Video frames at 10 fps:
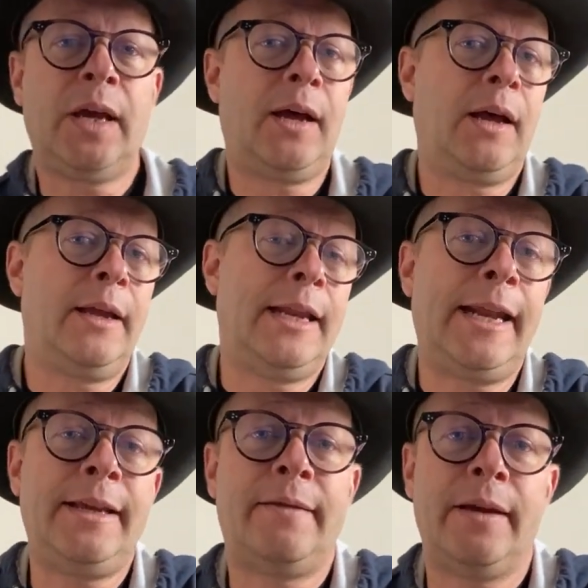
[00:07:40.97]
in
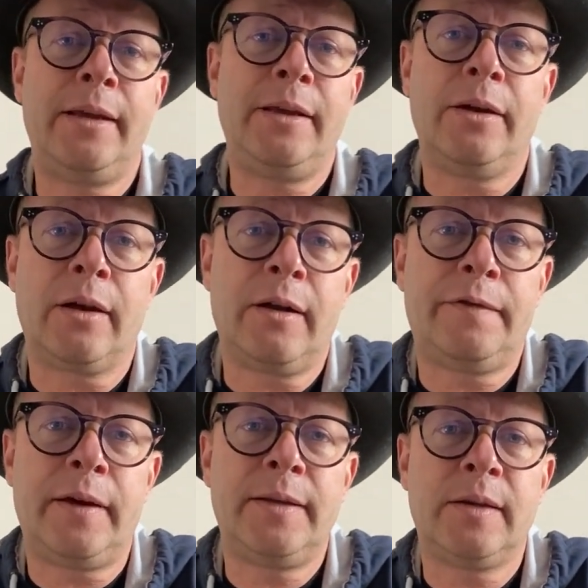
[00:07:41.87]
anything, you're going to
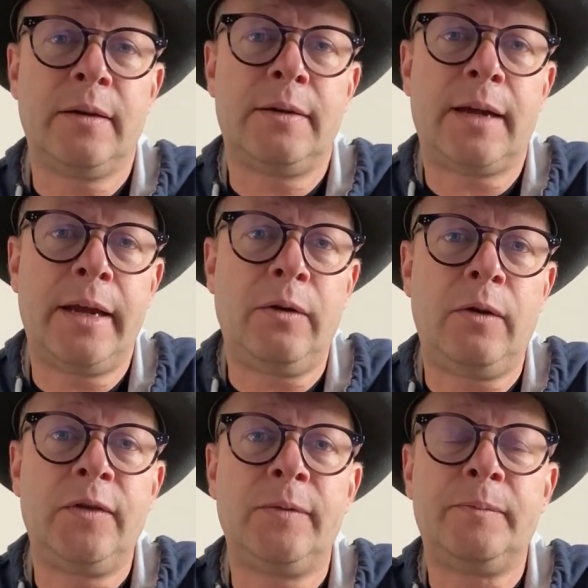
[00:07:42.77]
find certain
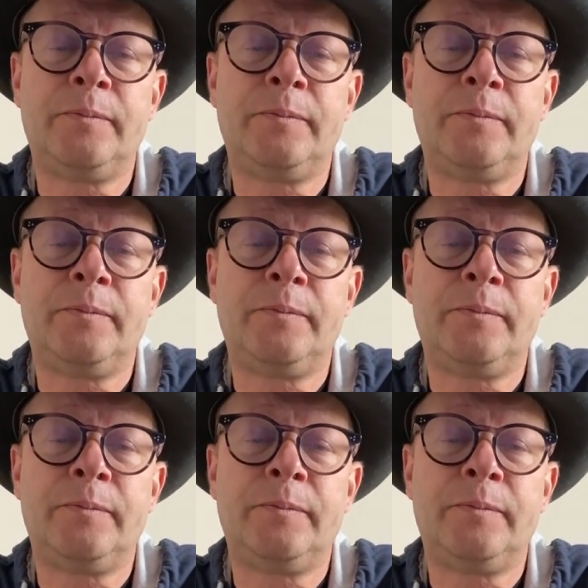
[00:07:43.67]
titles